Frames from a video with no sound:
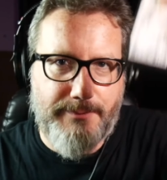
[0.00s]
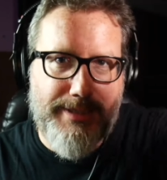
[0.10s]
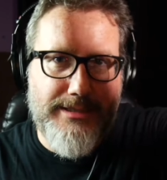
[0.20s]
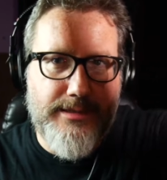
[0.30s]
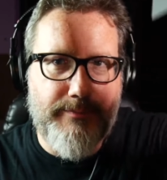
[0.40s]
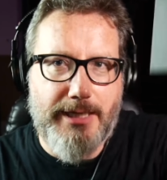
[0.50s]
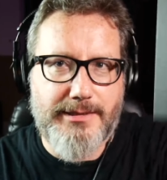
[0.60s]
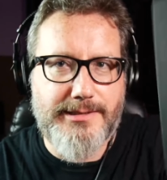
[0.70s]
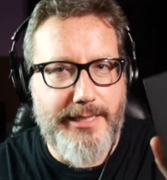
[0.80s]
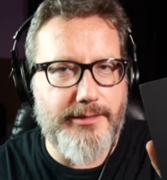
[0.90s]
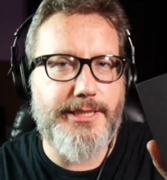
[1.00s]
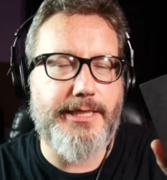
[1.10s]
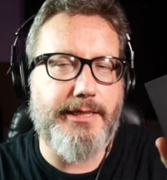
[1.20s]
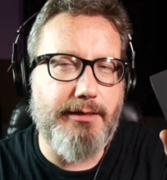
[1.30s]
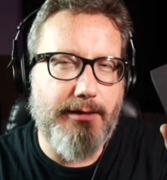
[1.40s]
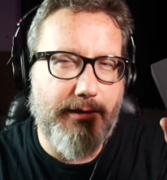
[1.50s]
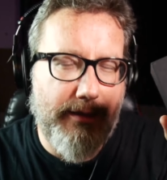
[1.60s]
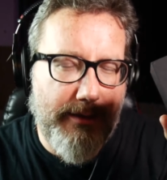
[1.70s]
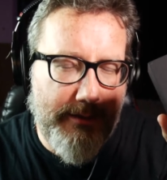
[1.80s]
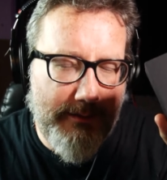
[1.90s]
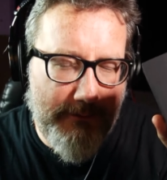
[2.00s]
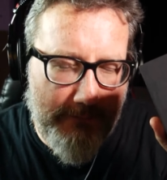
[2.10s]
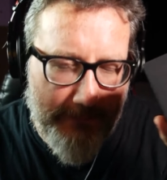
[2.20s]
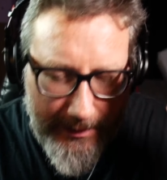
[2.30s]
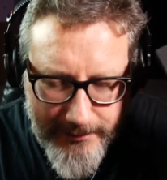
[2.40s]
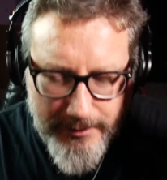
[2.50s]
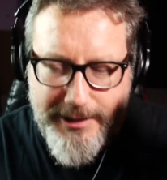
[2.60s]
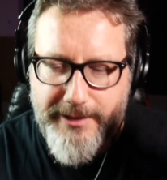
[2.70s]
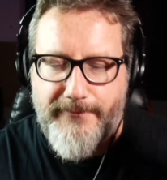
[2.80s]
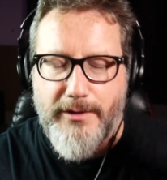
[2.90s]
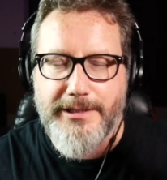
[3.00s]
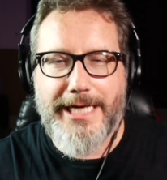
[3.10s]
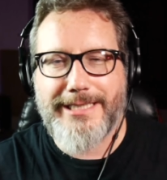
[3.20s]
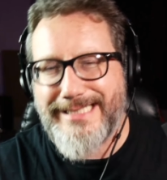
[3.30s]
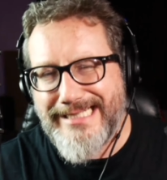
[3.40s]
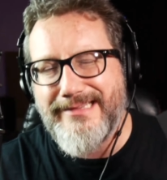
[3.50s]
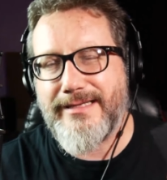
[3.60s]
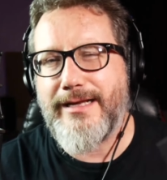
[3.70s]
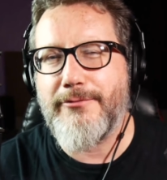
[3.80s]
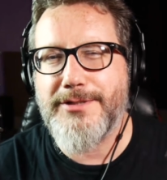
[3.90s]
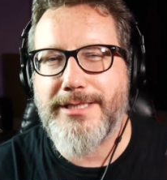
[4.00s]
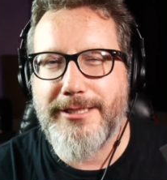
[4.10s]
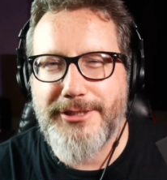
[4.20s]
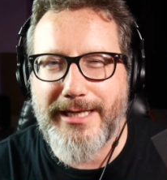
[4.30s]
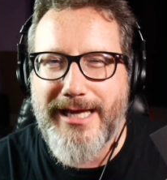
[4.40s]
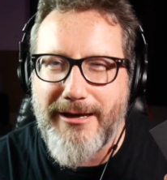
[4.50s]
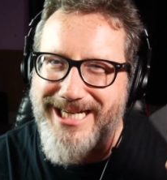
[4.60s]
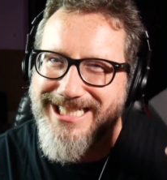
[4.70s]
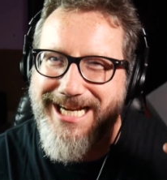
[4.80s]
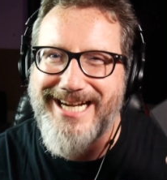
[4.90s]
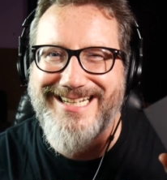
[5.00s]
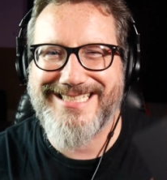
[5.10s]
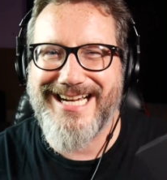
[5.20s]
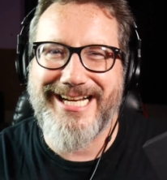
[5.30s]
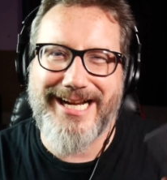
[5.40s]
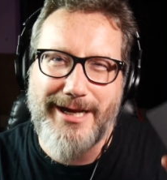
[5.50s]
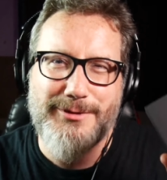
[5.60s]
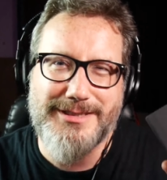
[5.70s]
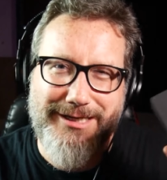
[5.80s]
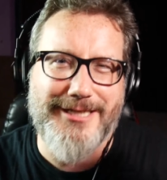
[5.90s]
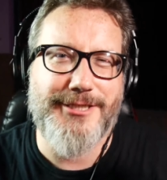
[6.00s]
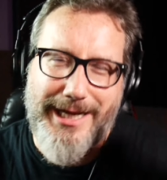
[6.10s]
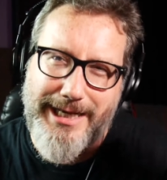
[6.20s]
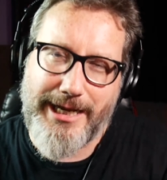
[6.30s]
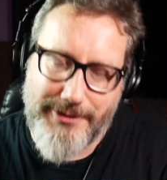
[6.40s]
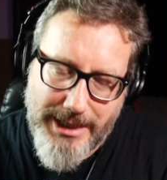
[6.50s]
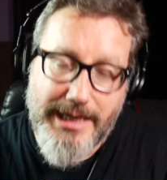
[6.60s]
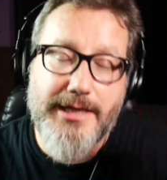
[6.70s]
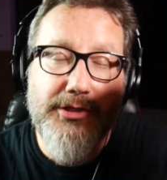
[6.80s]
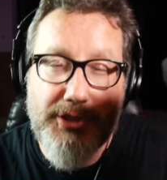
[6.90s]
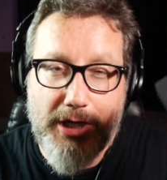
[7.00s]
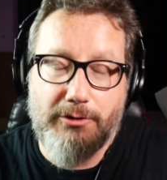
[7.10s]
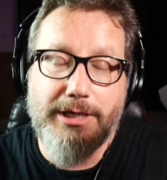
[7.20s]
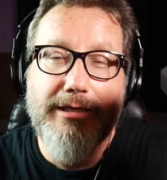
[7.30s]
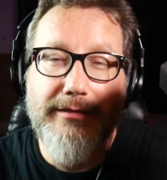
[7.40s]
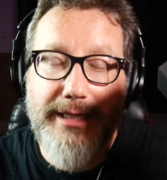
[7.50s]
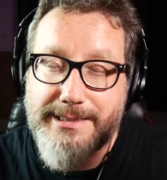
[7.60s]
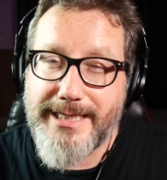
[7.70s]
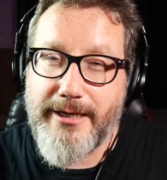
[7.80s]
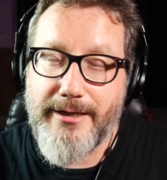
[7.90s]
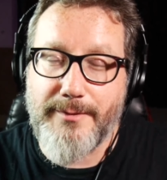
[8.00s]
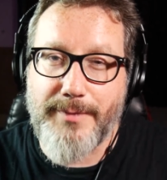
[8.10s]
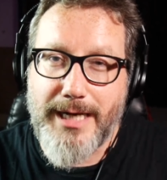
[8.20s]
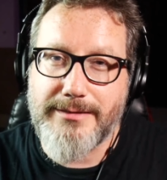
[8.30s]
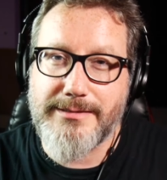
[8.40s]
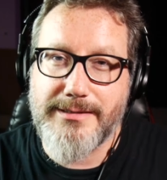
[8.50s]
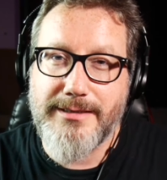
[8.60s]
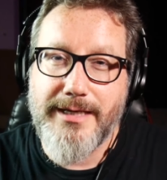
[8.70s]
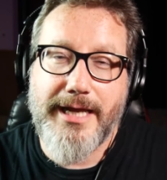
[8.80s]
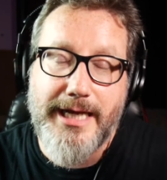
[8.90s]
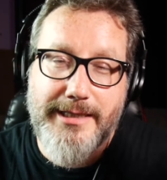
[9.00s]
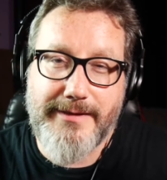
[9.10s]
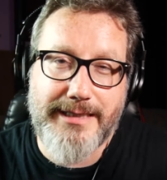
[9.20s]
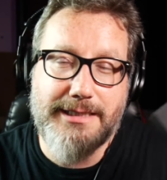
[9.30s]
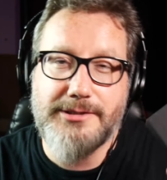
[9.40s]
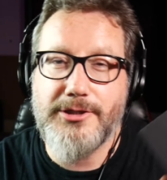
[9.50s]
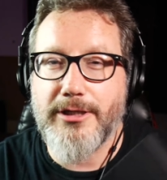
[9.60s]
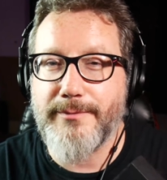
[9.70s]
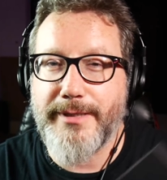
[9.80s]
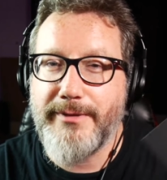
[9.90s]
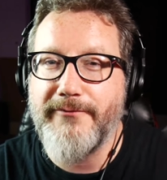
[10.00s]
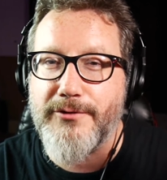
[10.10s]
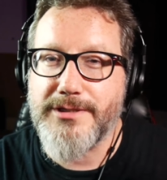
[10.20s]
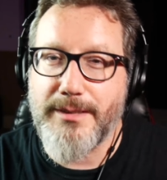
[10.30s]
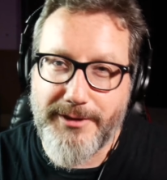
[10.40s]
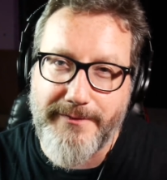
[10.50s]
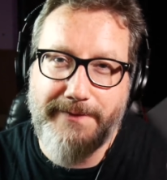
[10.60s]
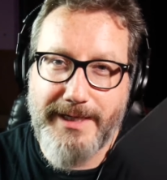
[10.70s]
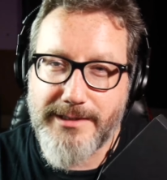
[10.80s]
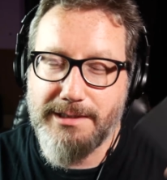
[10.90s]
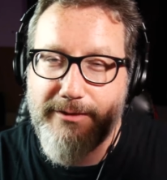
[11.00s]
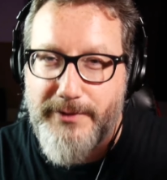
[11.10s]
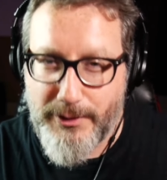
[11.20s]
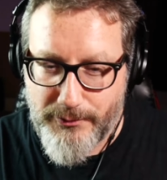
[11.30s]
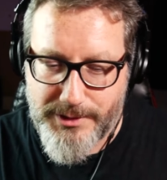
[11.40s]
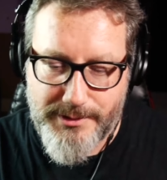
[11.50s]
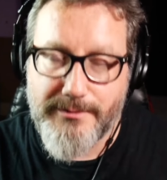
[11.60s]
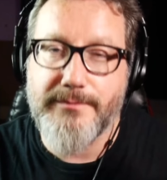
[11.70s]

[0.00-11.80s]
the bouncing box? The LG V30, a phone that I didn't think I was going to check out, and then I decided I was going to check it out. So let's get it unboxed, and then let's talk about my first couple of days of use.